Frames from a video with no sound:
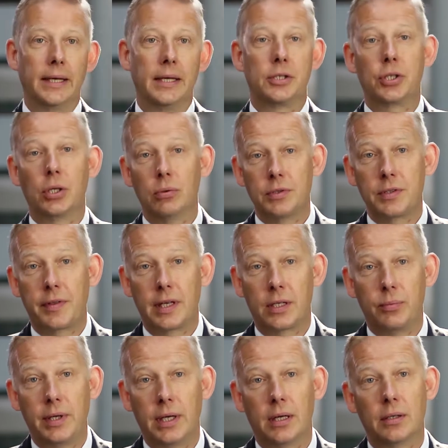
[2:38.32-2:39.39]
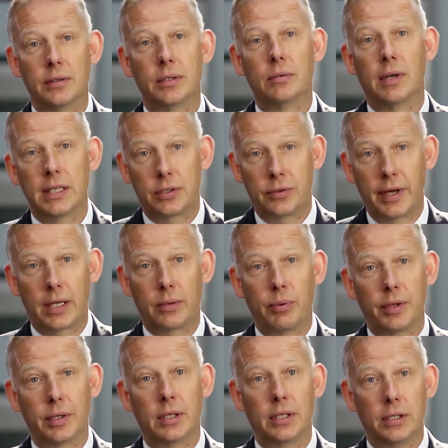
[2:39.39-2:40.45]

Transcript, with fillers: It shows that we are on the right track with our